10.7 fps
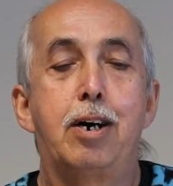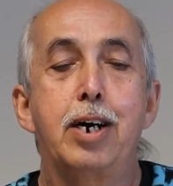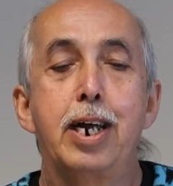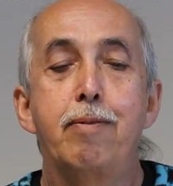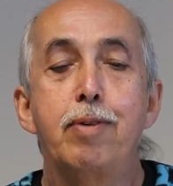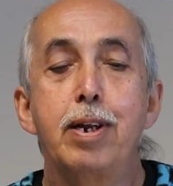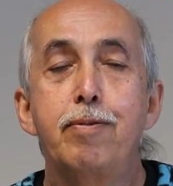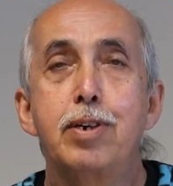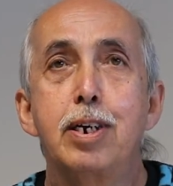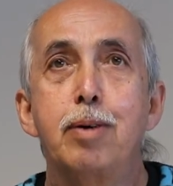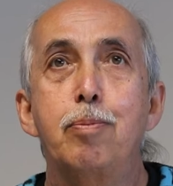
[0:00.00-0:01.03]
I have
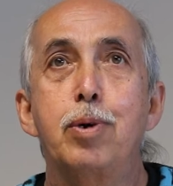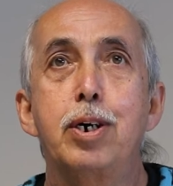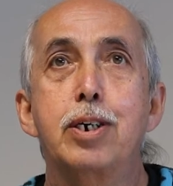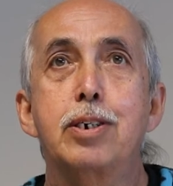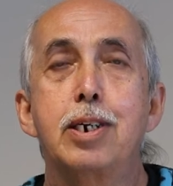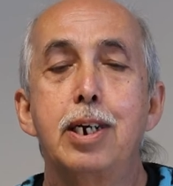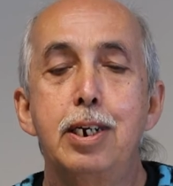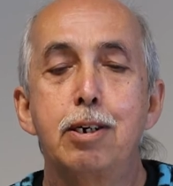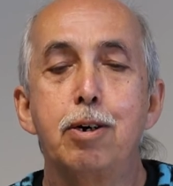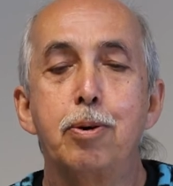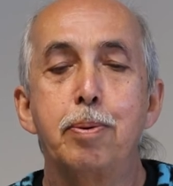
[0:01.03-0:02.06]
lived and worked in
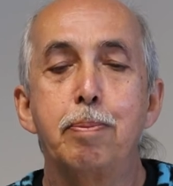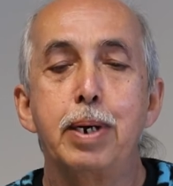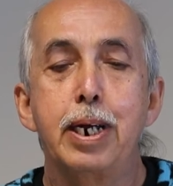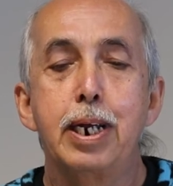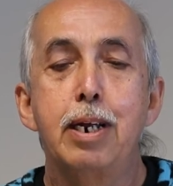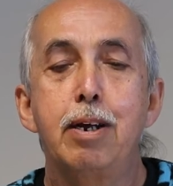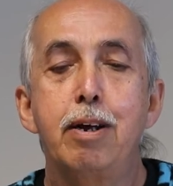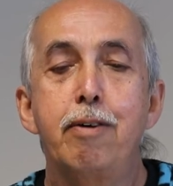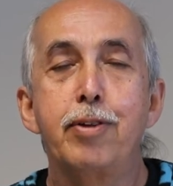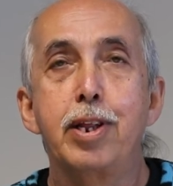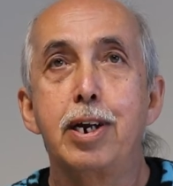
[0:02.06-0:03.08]
Golden Bay
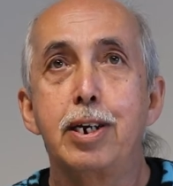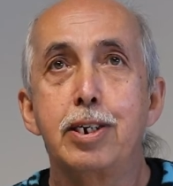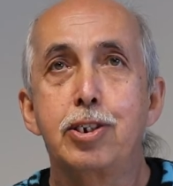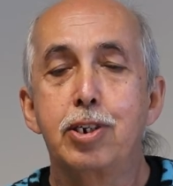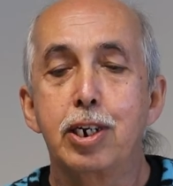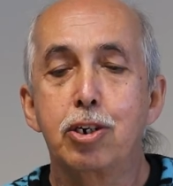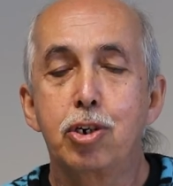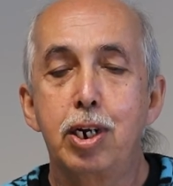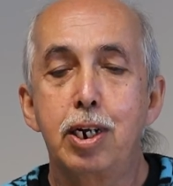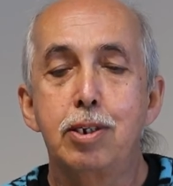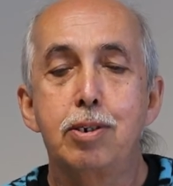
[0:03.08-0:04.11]
for the last 6
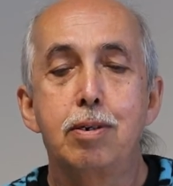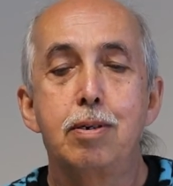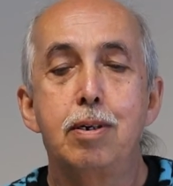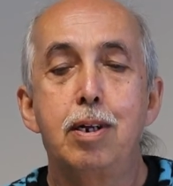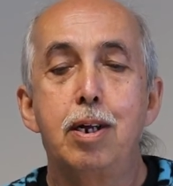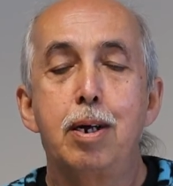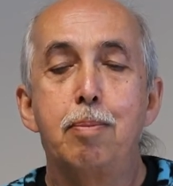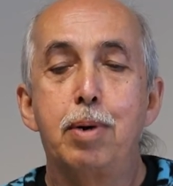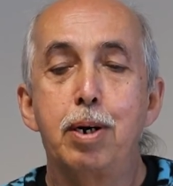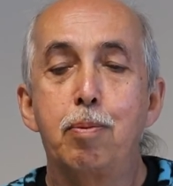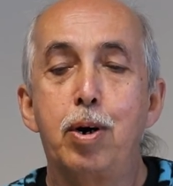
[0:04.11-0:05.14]
years.
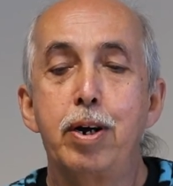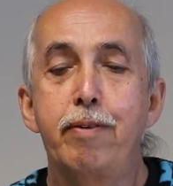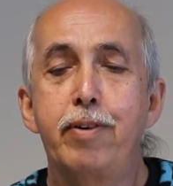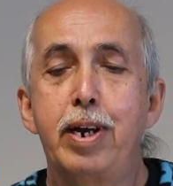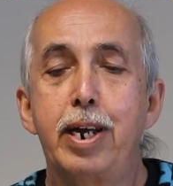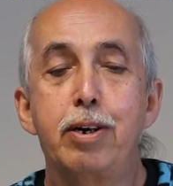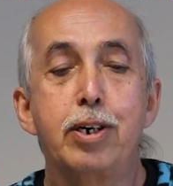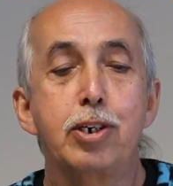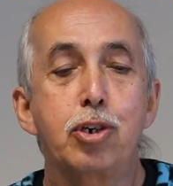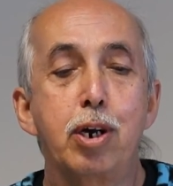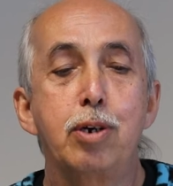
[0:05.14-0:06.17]
My wife and
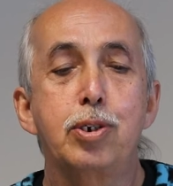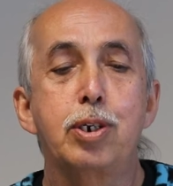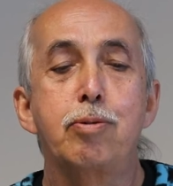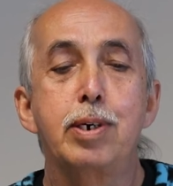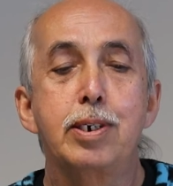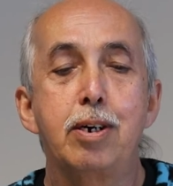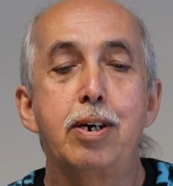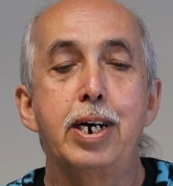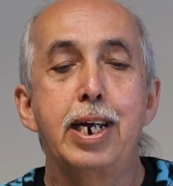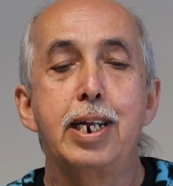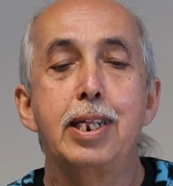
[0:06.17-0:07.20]
I chose to
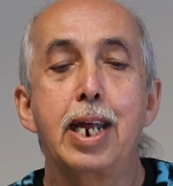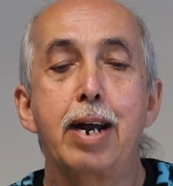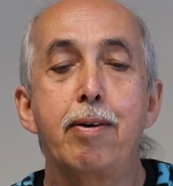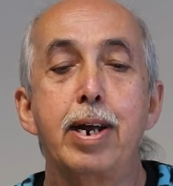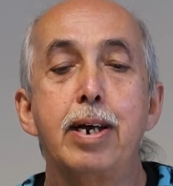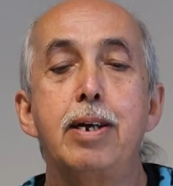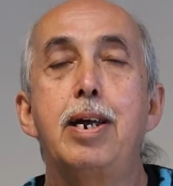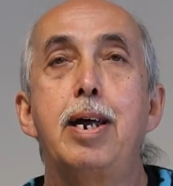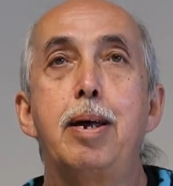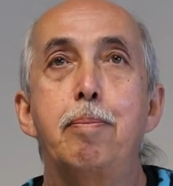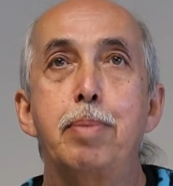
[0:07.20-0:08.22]
retire in the area
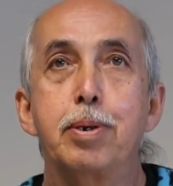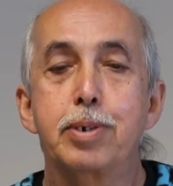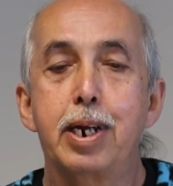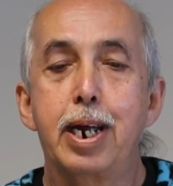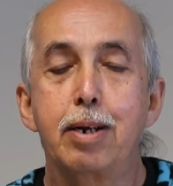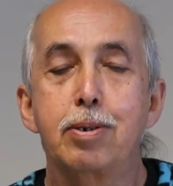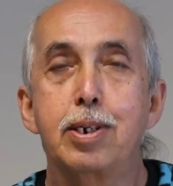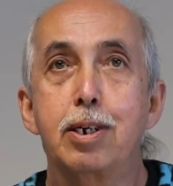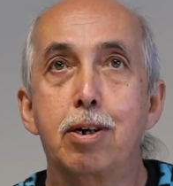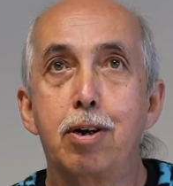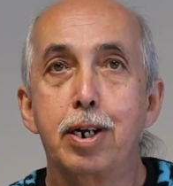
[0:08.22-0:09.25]
and built a house
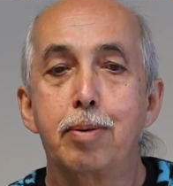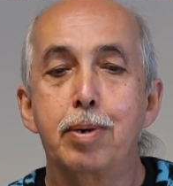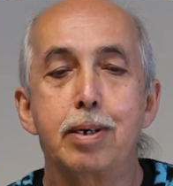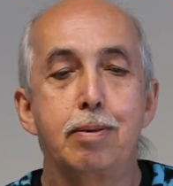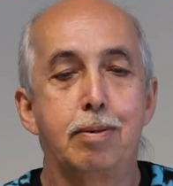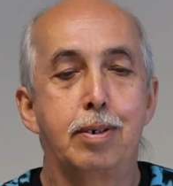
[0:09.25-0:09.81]
in Collingwood.